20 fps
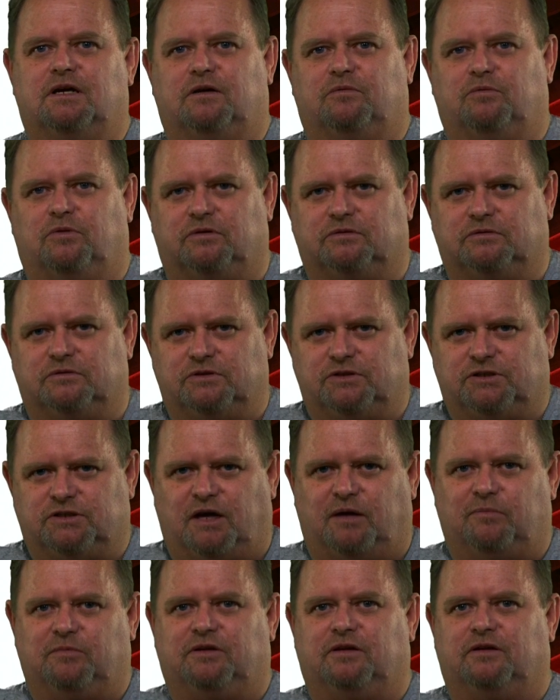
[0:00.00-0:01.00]
Well,
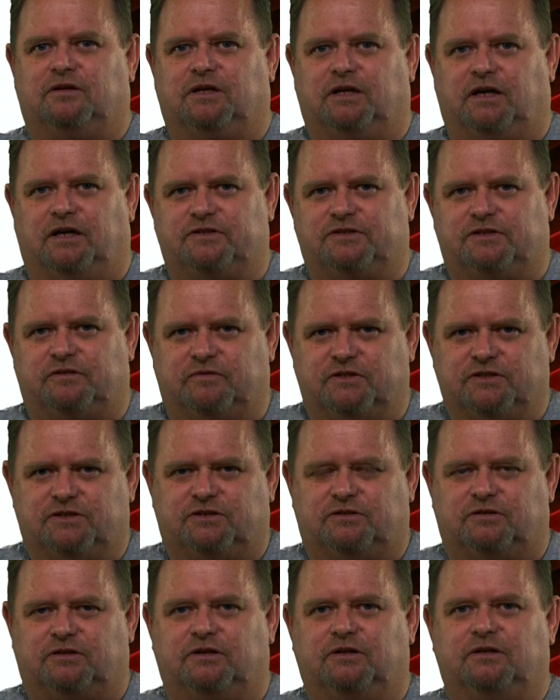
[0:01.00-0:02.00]
show me that the answer is
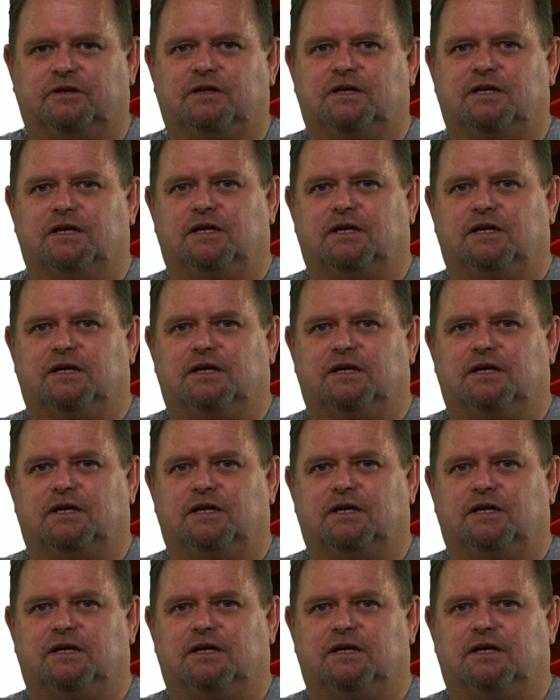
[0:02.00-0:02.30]
true.